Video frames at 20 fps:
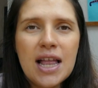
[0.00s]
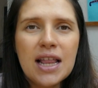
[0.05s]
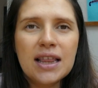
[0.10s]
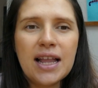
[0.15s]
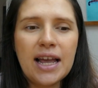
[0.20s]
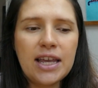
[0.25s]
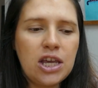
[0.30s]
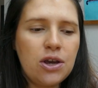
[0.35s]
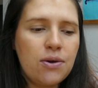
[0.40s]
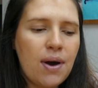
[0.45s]

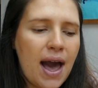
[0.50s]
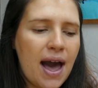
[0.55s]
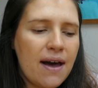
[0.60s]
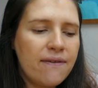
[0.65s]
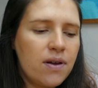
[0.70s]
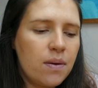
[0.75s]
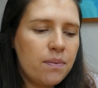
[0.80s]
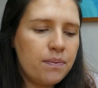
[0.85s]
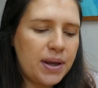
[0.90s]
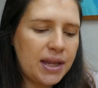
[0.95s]
Like you
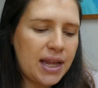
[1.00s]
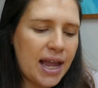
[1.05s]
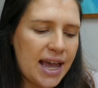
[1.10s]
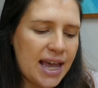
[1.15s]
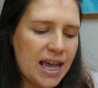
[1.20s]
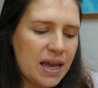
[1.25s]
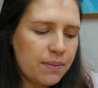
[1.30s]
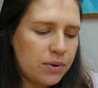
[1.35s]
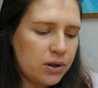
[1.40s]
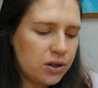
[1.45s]
haven't been
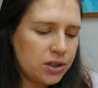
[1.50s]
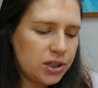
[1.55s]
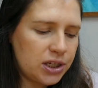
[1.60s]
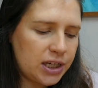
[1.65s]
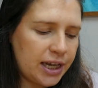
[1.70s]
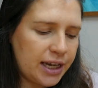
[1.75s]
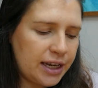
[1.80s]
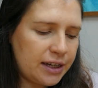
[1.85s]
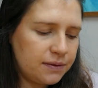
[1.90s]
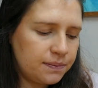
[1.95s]
able
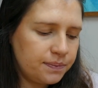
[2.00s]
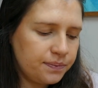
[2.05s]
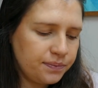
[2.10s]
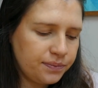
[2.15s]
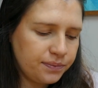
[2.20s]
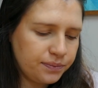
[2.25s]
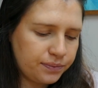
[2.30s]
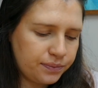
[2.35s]
to,